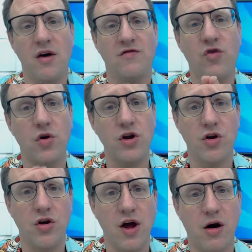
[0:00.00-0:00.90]
for
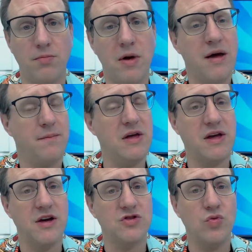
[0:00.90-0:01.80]
your help,
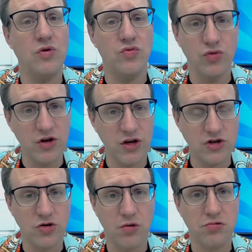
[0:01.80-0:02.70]
because we really
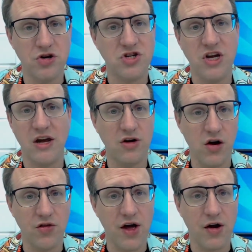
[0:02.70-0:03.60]
do appreciate
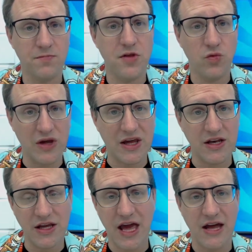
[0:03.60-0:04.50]
all the help that we
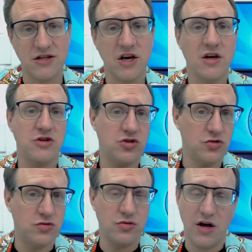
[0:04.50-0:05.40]
can get
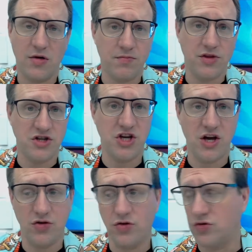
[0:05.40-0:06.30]
to help the
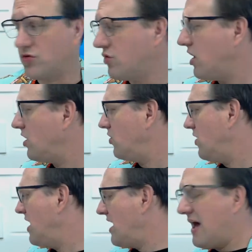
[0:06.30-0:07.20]
channel grow.
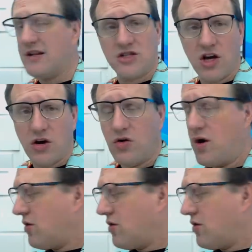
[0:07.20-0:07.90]
And so,